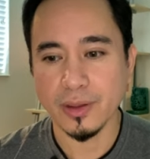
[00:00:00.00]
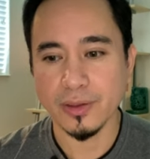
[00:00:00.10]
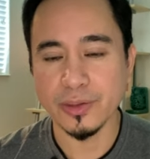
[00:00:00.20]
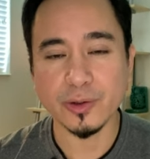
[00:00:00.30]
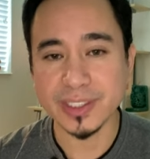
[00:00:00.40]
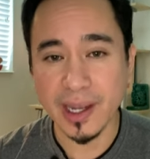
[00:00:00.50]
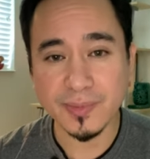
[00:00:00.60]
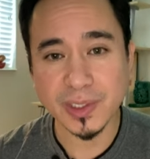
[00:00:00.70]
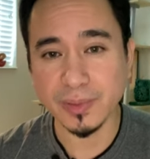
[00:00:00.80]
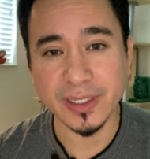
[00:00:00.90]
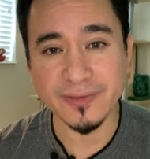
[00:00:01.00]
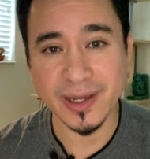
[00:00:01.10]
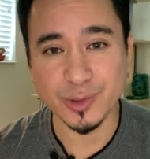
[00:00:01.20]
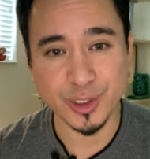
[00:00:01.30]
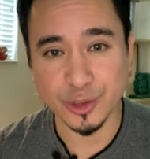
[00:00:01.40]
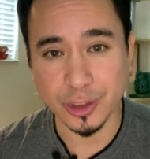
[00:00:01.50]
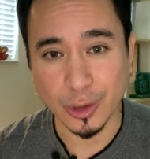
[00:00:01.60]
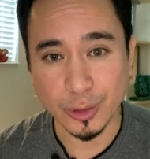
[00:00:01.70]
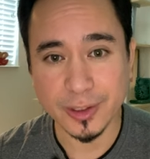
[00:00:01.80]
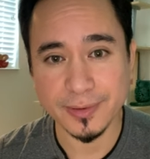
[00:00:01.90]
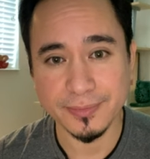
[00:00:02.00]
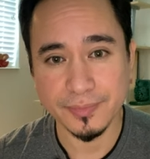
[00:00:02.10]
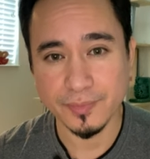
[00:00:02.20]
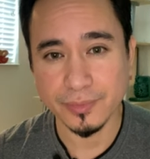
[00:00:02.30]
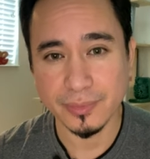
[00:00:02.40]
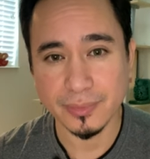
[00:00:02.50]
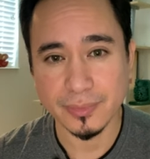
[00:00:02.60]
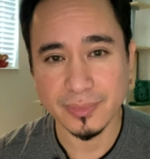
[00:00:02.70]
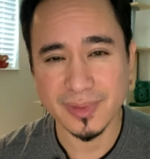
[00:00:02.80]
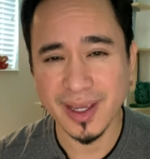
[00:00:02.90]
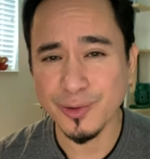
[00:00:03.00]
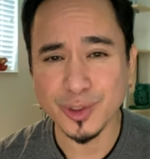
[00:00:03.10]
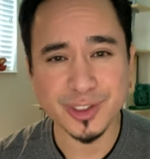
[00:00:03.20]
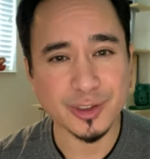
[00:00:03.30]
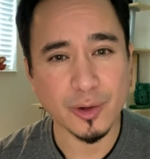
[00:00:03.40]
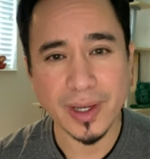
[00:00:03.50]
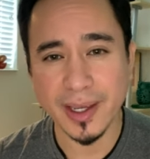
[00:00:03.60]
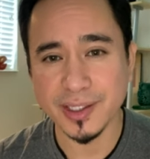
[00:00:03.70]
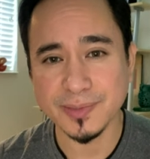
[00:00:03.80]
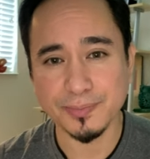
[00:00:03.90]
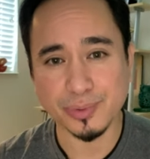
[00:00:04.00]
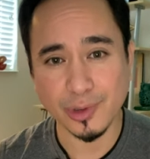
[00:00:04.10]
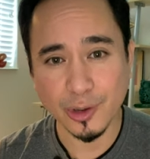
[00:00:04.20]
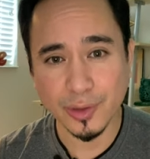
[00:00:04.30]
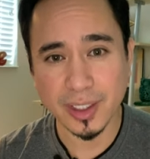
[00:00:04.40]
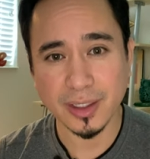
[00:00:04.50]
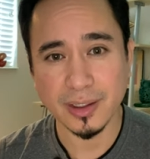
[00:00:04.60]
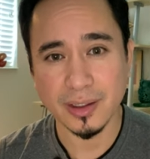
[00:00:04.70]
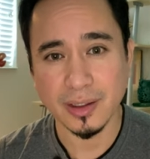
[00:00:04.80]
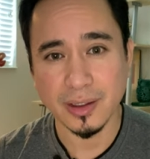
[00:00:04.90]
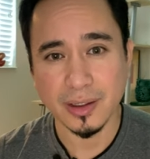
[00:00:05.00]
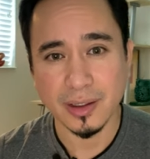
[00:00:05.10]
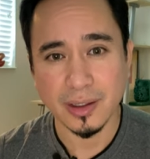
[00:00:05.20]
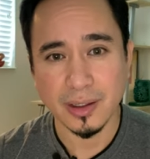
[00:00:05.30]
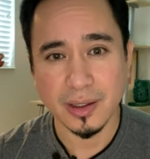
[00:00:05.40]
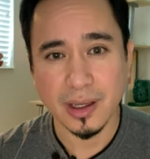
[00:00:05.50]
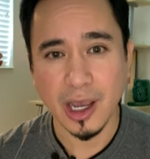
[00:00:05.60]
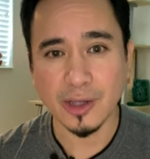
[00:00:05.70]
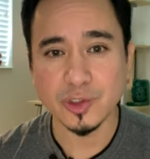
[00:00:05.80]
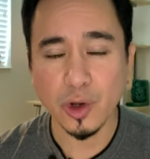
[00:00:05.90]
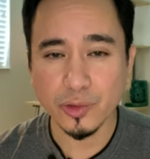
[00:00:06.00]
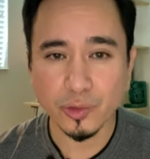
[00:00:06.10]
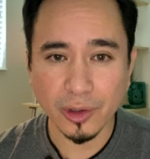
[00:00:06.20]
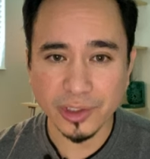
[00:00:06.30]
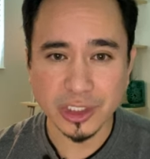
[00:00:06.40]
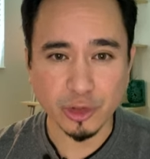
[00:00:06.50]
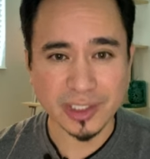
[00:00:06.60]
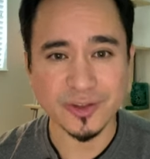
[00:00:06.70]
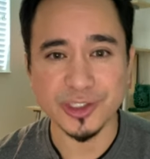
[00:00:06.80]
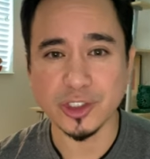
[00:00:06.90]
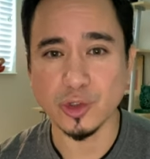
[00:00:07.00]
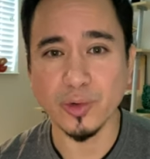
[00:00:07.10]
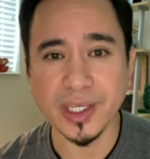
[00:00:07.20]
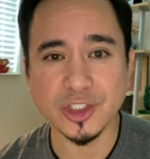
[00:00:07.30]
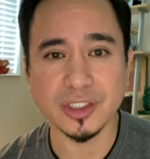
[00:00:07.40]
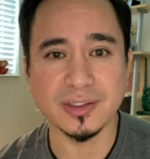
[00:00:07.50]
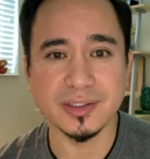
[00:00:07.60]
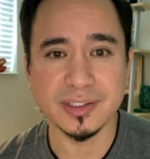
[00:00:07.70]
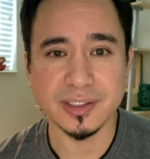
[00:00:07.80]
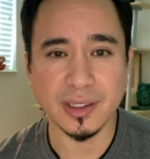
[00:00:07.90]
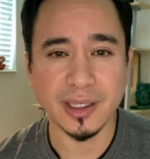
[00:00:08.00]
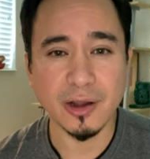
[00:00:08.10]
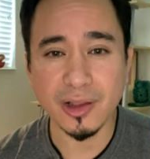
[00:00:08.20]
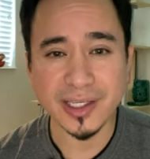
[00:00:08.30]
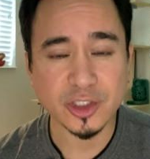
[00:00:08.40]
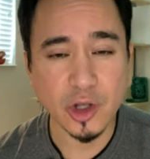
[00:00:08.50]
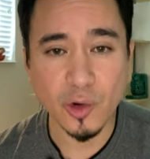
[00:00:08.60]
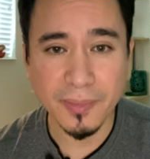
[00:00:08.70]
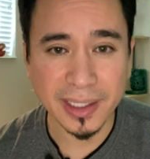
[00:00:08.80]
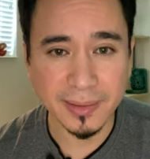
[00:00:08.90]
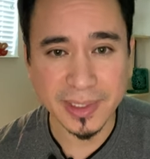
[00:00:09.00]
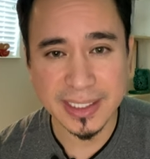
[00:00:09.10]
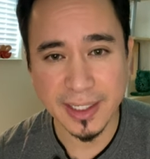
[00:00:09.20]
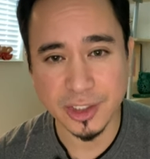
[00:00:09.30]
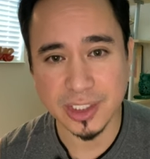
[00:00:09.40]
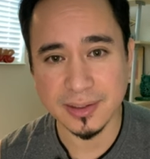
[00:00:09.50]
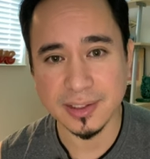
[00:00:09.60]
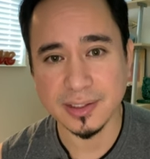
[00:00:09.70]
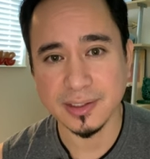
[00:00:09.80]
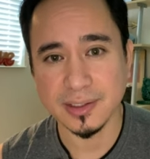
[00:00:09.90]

There are times I believed I was a joke. I was so ass broke. I was going through all these stressful situations, and all I saw were my limitations.